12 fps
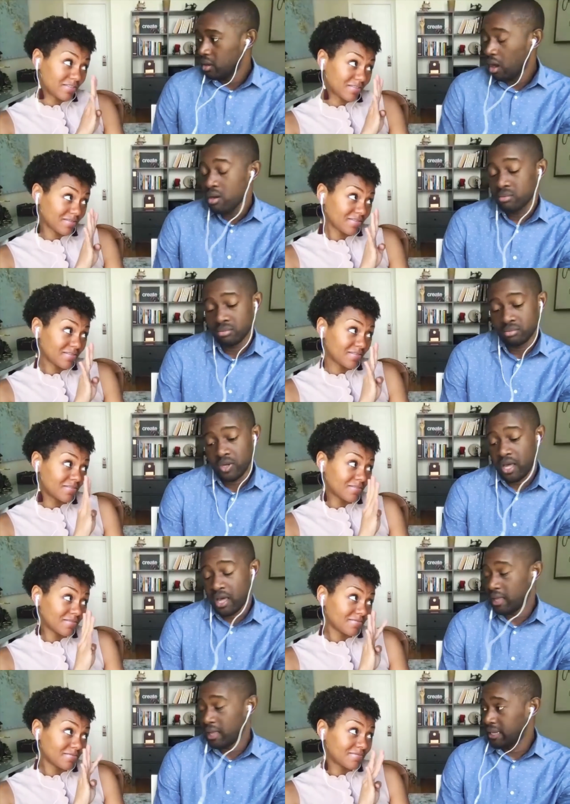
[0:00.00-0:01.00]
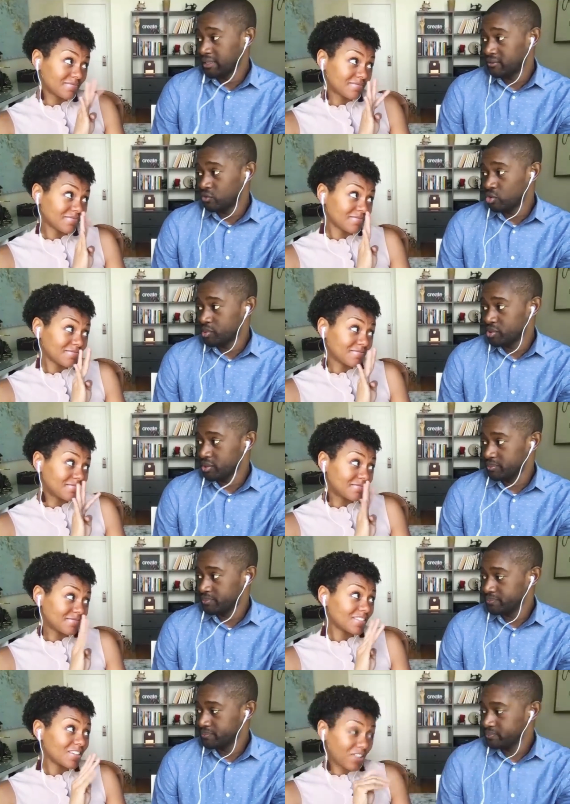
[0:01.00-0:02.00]
Speaker 1: Oh, well, I like 4%.
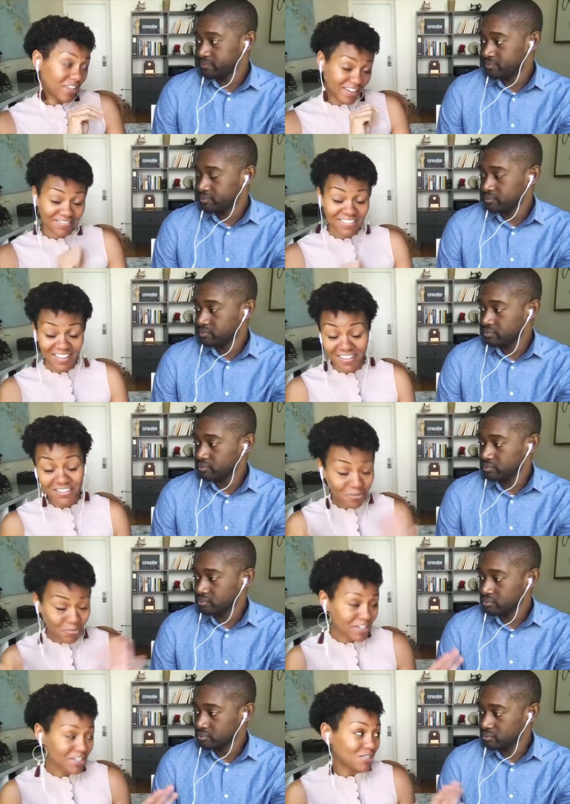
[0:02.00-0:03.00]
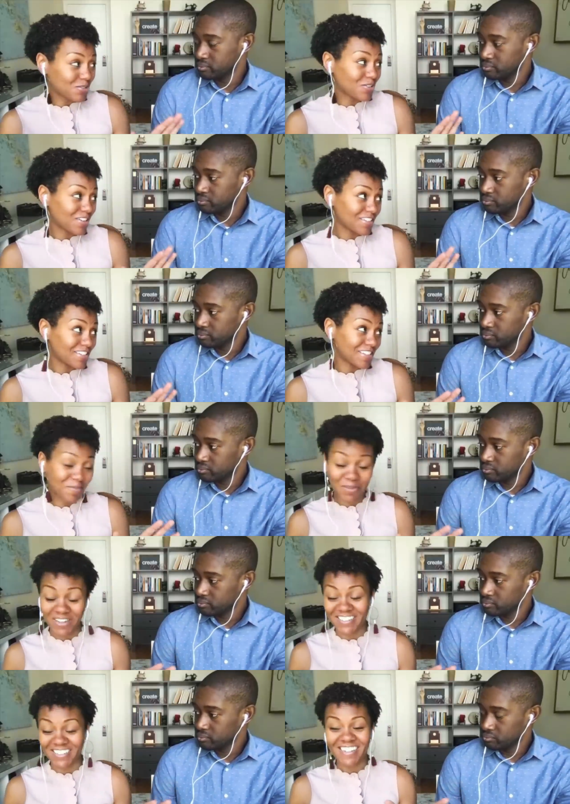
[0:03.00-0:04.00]
Speaker 2: Okay, I'm just making sure we're on the same
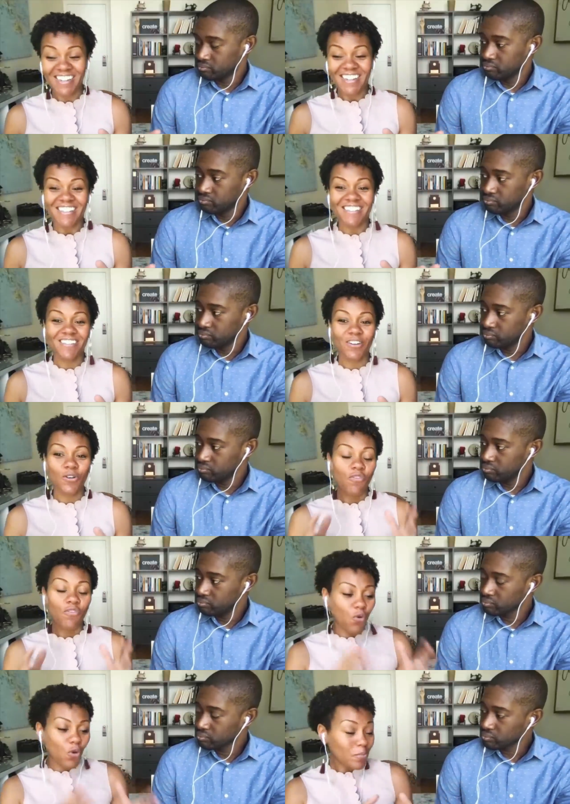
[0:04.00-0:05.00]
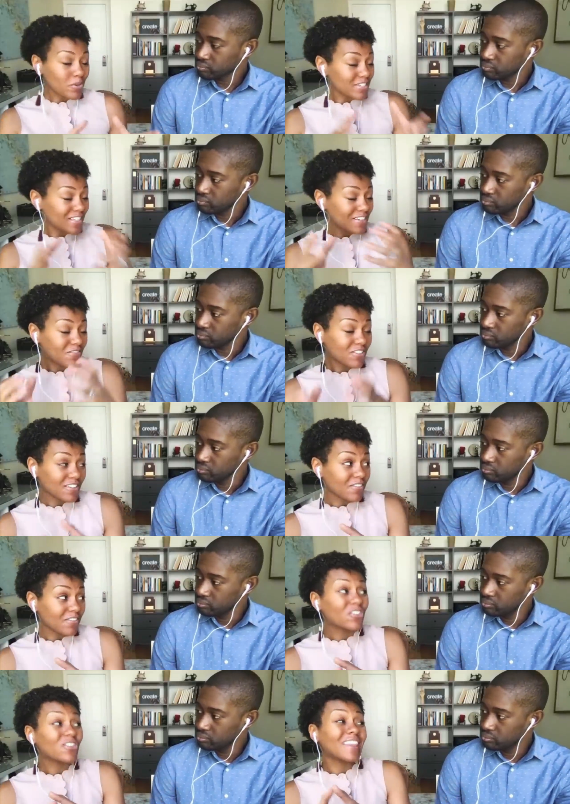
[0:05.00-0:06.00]
page. Mm-hmm. So 4% for,
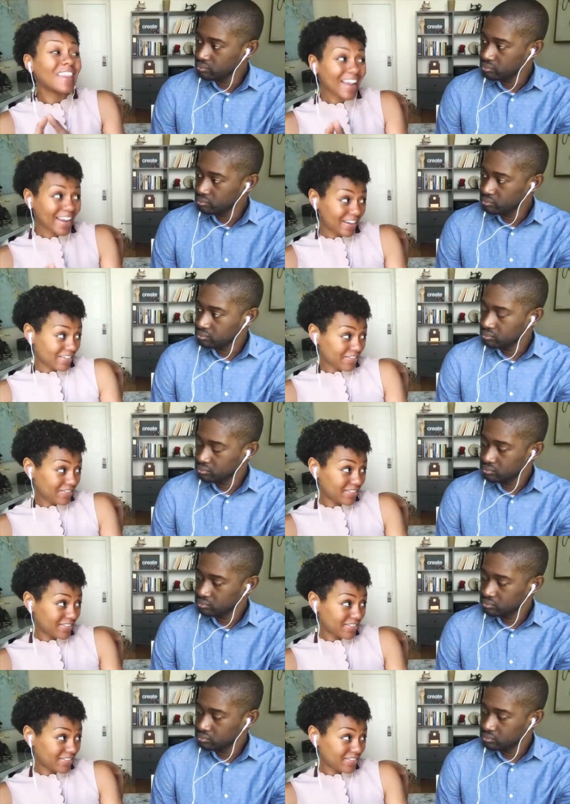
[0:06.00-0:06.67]
for life,